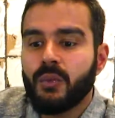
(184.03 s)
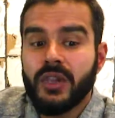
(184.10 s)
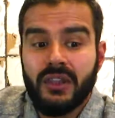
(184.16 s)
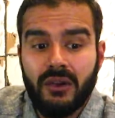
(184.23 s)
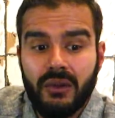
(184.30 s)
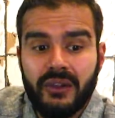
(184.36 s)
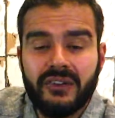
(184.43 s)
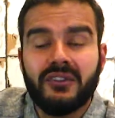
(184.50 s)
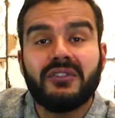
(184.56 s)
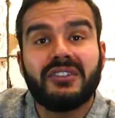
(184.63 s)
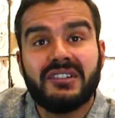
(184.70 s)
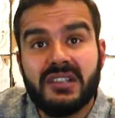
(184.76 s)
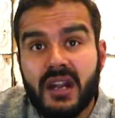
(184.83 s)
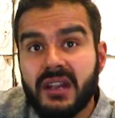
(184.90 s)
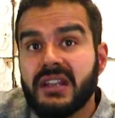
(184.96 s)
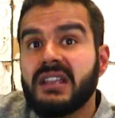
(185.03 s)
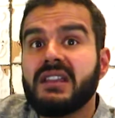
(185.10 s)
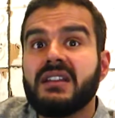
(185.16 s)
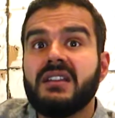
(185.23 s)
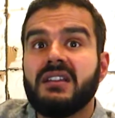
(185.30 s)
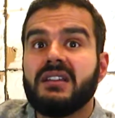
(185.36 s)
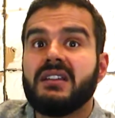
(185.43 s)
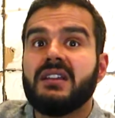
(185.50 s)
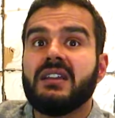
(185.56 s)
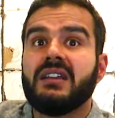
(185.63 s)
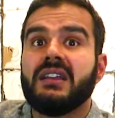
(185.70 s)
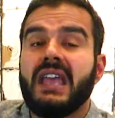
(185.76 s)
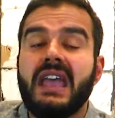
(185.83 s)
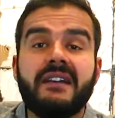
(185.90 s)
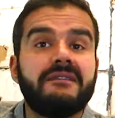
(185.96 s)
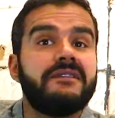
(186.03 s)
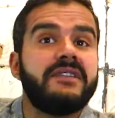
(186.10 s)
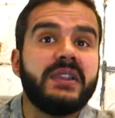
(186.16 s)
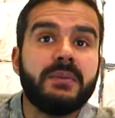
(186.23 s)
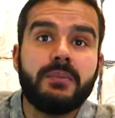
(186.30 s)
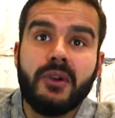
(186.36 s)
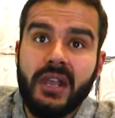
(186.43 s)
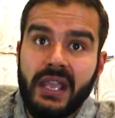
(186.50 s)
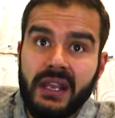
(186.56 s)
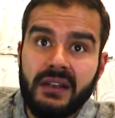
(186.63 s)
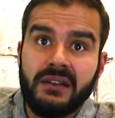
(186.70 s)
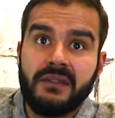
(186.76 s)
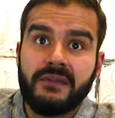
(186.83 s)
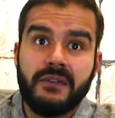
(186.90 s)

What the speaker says: We also studied every brand,